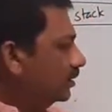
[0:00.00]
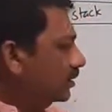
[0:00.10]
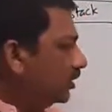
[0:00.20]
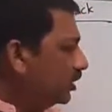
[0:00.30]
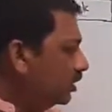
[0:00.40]

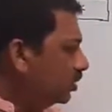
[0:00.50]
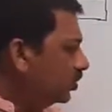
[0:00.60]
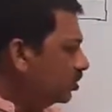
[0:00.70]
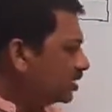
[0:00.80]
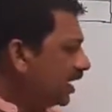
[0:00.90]
The
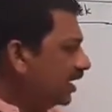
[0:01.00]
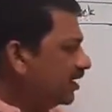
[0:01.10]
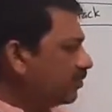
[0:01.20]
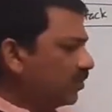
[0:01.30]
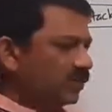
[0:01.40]
new
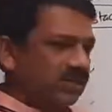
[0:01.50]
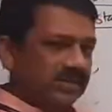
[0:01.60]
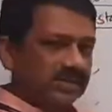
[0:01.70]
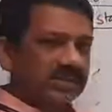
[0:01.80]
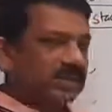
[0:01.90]
child process